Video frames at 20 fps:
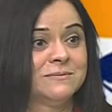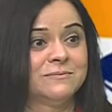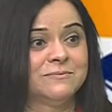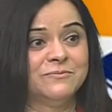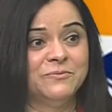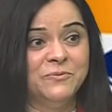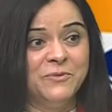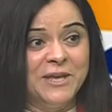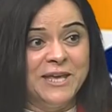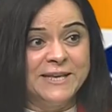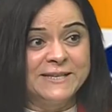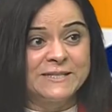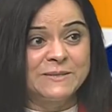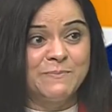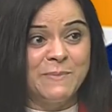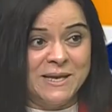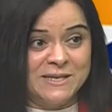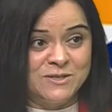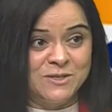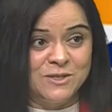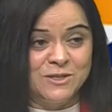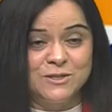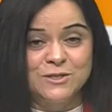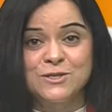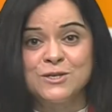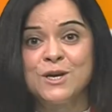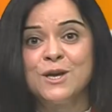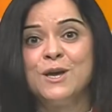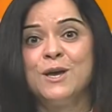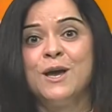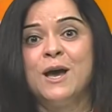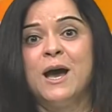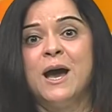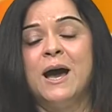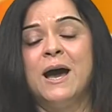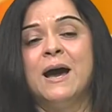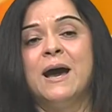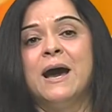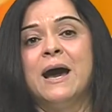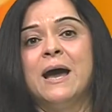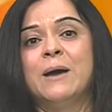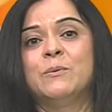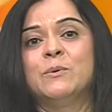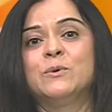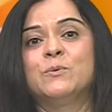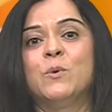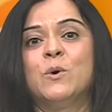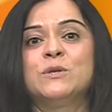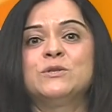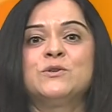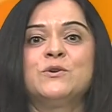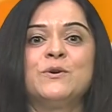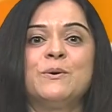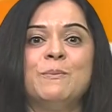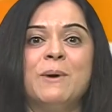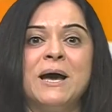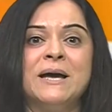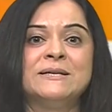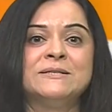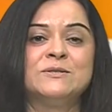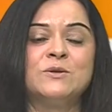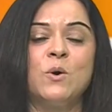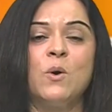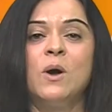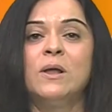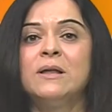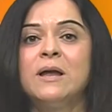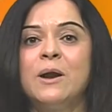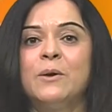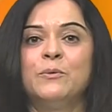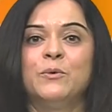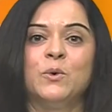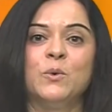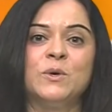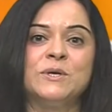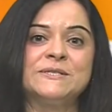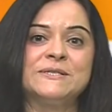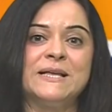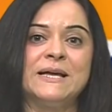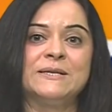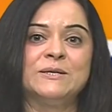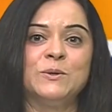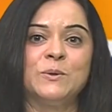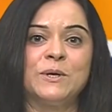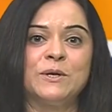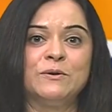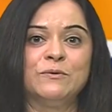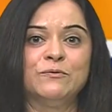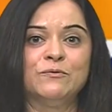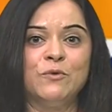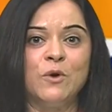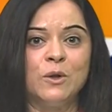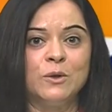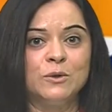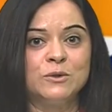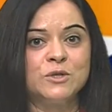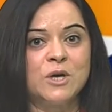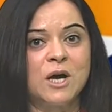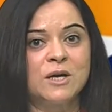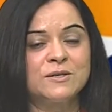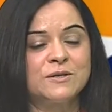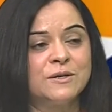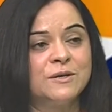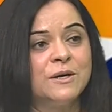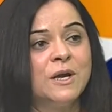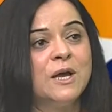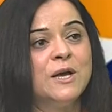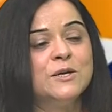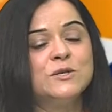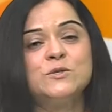week's message, I would want to remind all our viewers that you can follow Dr.